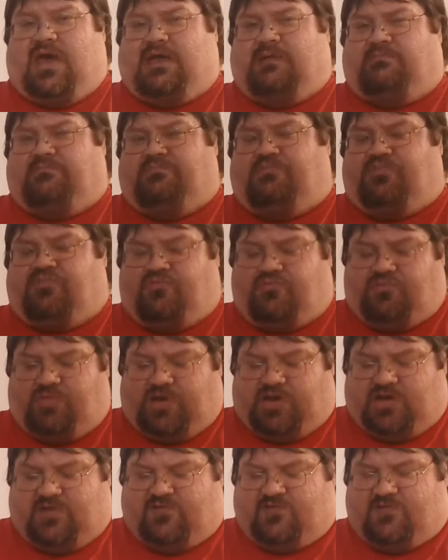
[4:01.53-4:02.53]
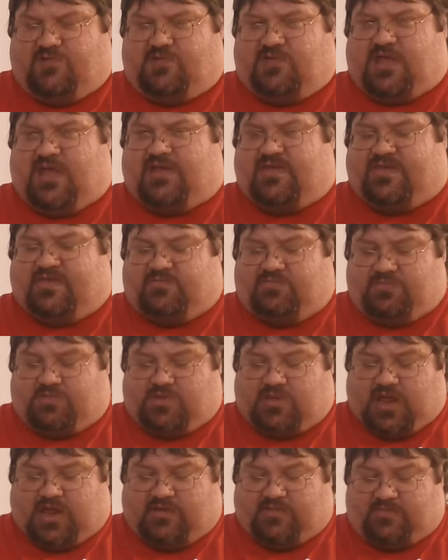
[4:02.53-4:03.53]
I'm pretty sure that's
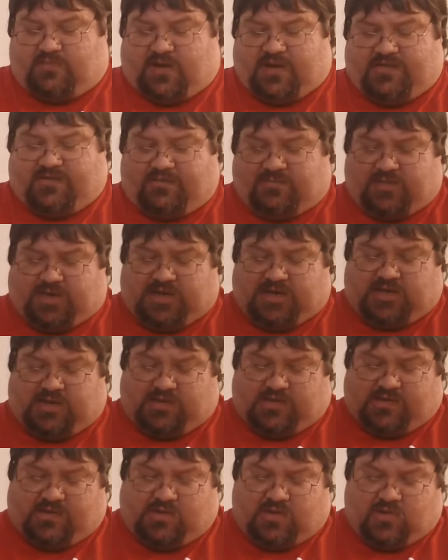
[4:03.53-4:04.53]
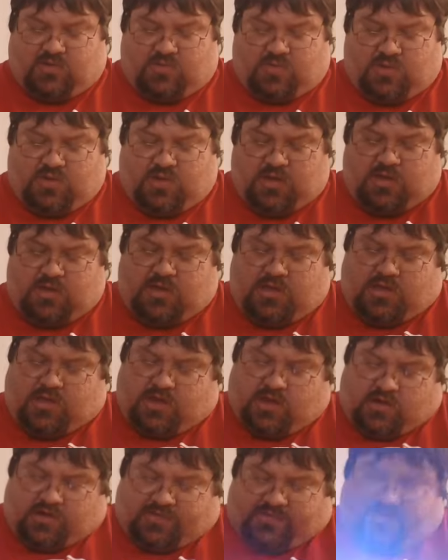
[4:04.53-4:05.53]
WrestleMania 2. It
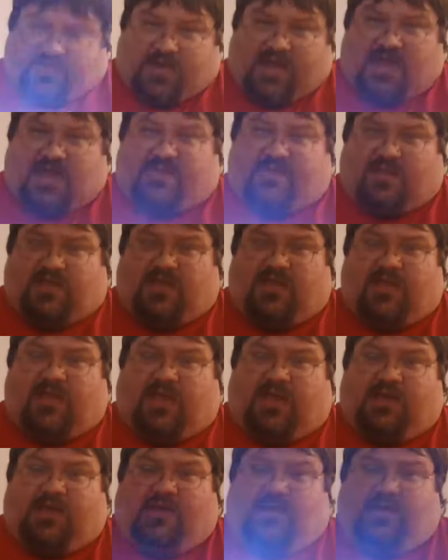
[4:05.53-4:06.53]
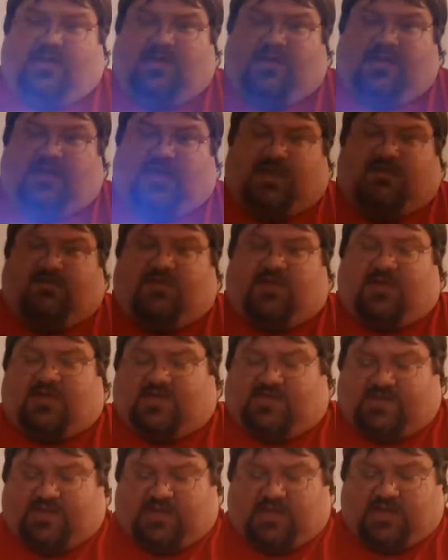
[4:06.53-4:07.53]
also has a light, if you can
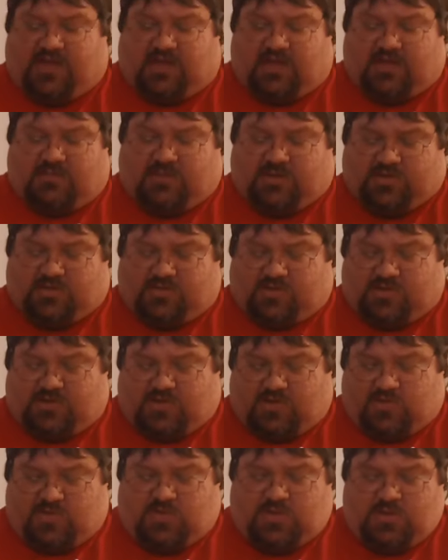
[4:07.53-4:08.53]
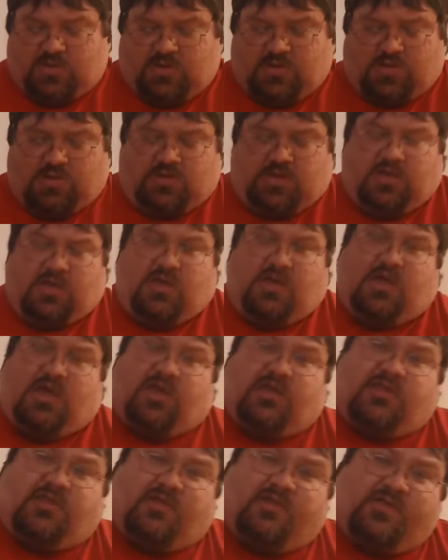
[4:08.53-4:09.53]
see that coming through.
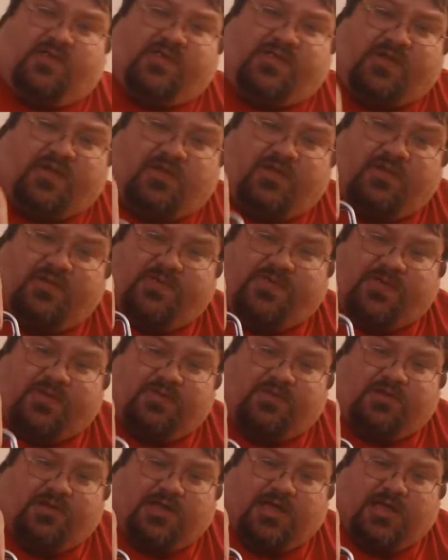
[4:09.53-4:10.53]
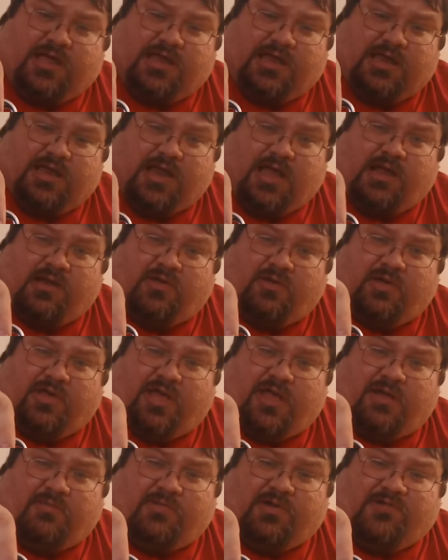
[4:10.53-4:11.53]
There's a closer look at it. I don't know
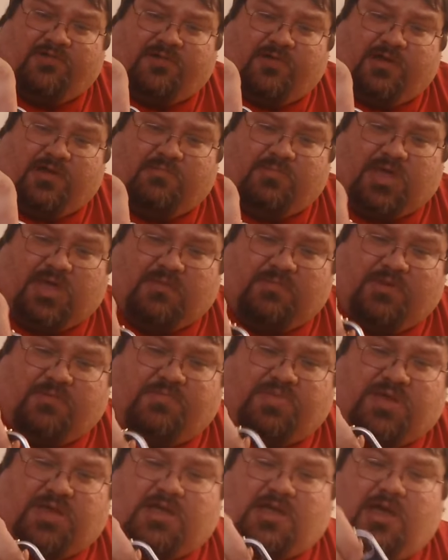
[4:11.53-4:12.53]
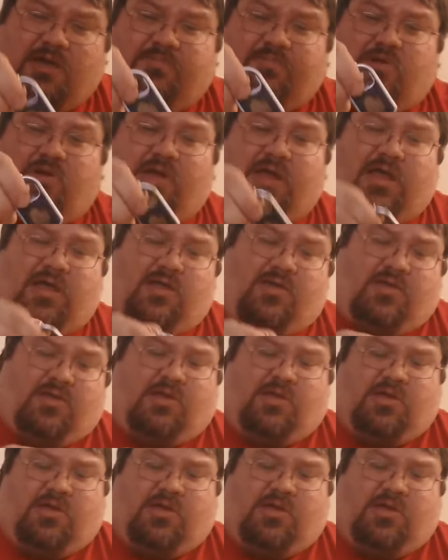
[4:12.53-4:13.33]
how much you're going to be able to pick up or how